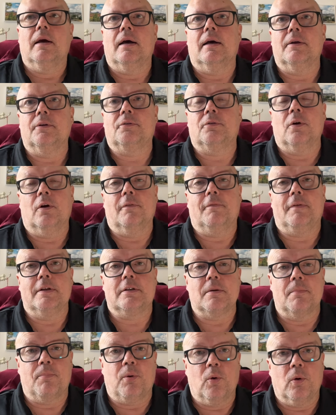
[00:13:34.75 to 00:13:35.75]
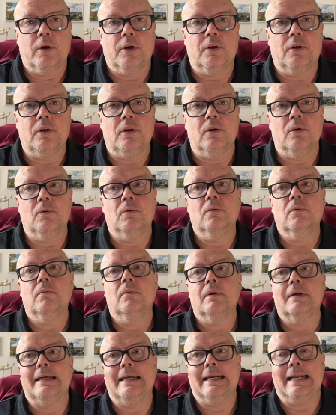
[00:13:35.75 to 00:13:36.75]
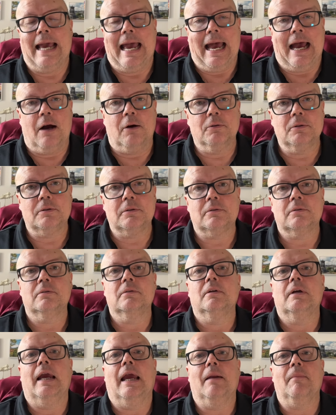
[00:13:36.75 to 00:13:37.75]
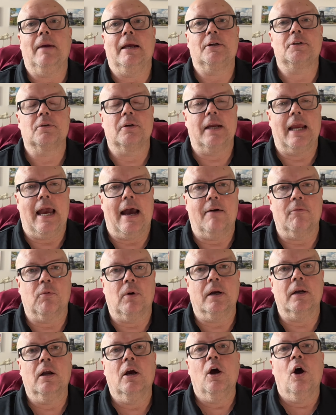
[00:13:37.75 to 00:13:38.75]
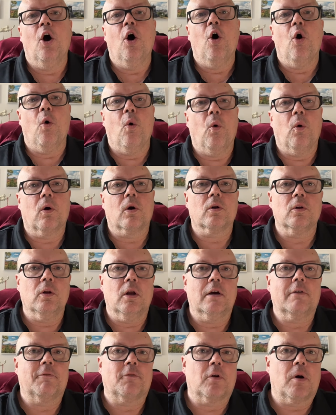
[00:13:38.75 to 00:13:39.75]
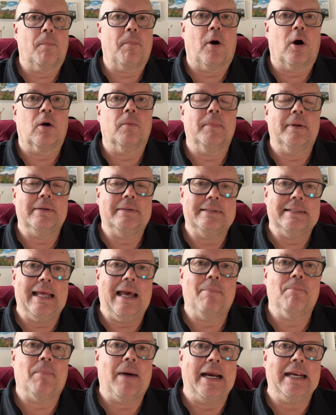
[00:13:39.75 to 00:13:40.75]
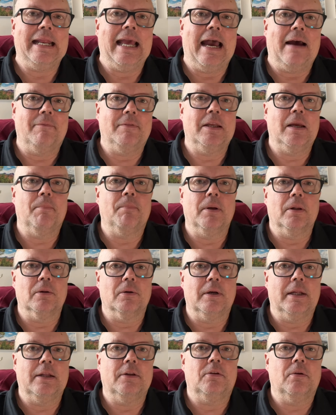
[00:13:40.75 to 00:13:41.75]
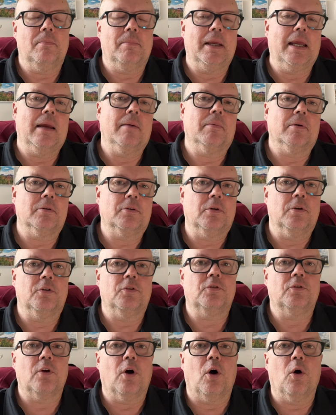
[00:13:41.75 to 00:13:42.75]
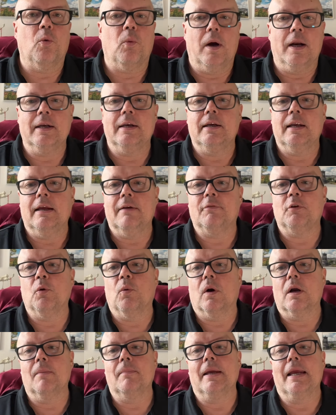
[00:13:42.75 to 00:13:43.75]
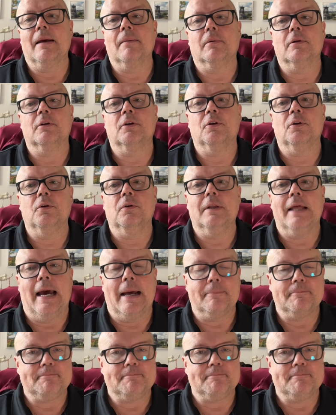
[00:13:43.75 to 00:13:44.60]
So if it's important to you, get a house and make sure you have one, or look for apartments that might have the ability to be able to install one if you want to be able to do that.